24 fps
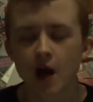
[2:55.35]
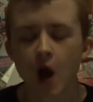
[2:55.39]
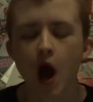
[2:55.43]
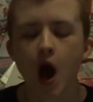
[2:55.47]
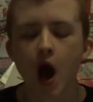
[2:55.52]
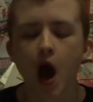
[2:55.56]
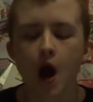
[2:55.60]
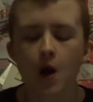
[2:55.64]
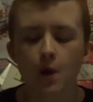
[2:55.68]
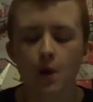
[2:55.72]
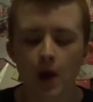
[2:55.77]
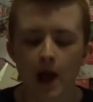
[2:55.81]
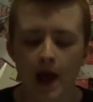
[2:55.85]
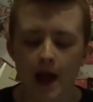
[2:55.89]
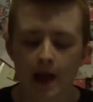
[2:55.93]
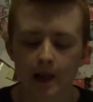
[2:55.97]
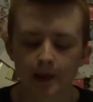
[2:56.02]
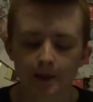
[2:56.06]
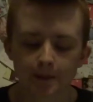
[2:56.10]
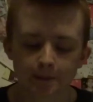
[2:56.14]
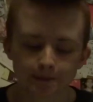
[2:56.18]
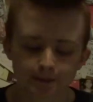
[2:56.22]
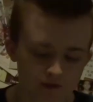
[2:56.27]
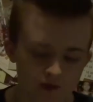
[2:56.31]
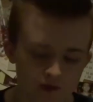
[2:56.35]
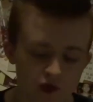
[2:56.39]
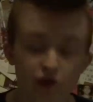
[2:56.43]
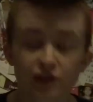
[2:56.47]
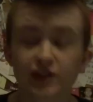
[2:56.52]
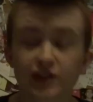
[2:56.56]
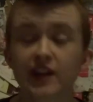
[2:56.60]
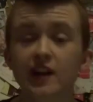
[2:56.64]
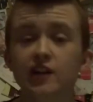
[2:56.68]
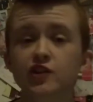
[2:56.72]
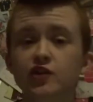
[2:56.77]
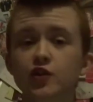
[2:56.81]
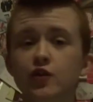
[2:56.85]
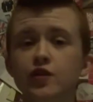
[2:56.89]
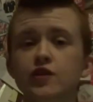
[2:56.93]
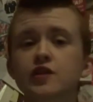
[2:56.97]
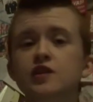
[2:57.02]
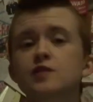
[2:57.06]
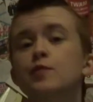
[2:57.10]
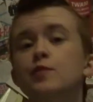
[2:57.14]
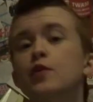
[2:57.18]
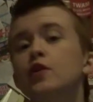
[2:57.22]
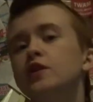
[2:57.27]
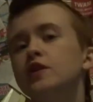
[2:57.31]
Ah well. So instead I'll show you this
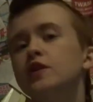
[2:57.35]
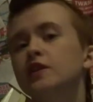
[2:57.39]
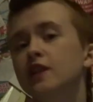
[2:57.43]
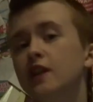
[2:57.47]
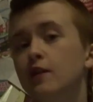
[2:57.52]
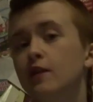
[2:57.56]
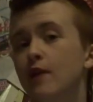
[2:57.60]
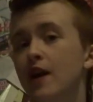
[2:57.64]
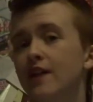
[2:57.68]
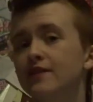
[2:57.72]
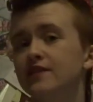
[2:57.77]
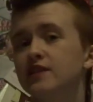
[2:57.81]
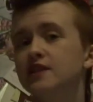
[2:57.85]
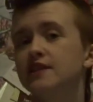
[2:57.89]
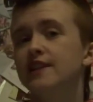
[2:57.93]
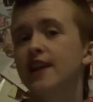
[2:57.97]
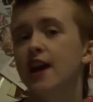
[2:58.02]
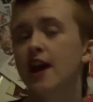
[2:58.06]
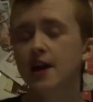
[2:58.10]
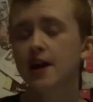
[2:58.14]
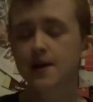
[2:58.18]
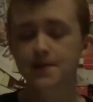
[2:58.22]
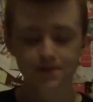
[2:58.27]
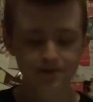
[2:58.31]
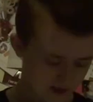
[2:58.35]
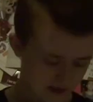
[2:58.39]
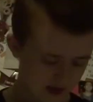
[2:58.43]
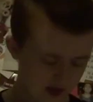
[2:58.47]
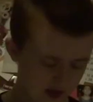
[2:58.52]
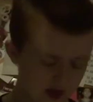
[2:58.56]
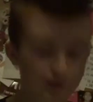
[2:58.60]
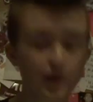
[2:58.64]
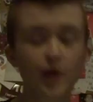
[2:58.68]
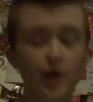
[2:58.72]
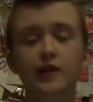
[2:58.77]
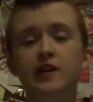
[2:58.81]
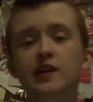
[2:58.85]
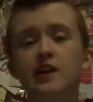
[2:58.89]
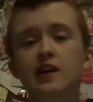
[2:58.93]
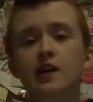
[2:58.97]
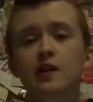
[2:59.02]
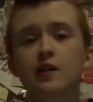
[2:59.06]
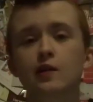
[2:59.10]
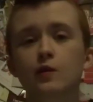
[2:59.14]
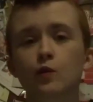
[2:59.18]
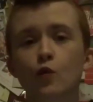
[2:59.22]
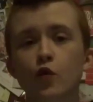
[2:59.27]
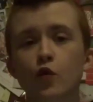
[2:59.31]
book that arrived today. Spotted it
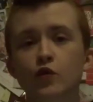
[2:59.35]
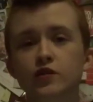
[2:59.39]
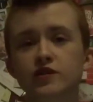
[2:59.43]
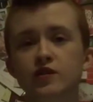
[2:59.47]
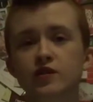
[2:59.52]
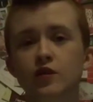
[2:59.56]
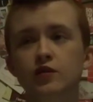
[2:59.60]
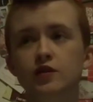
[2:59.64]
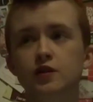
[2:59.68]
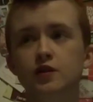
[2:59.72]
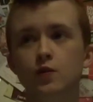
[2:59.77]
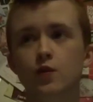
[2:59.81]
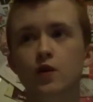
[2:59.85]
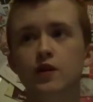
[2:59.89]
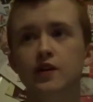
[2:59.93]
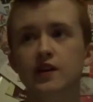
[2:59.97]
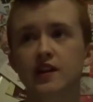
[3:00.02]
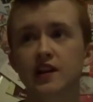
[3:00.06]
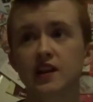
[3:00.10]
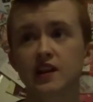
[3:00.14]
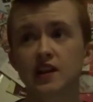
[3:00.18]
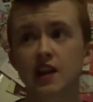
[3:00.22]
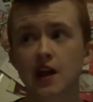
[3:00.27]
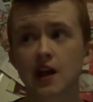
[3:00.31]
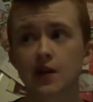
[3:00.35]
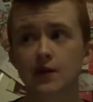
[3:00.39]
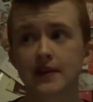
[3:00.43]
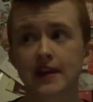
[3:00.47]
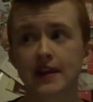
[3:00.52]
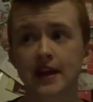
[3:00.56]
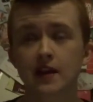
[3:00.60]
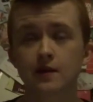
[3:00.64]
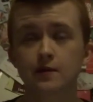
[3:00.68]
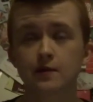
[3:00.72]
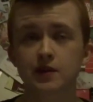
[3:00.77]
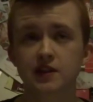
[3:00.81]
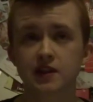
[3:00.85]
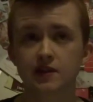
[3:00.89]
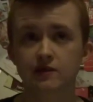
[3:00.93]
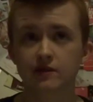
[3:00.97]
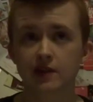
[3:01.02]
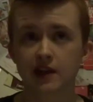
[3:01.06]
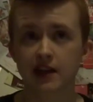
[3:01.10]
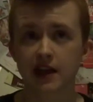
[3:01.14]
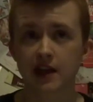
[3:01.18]
in Waterstones, wanted it there and then, but didn't really